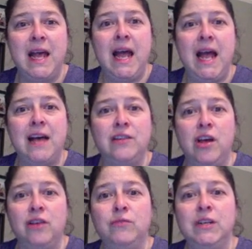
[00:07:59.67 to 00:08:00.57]
How
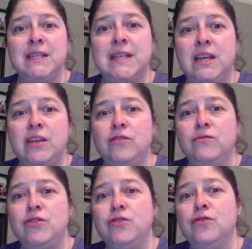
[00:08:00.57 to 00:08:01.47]
long would it take you
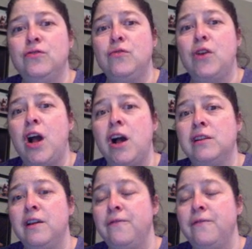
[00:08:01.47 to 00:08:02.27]
to call a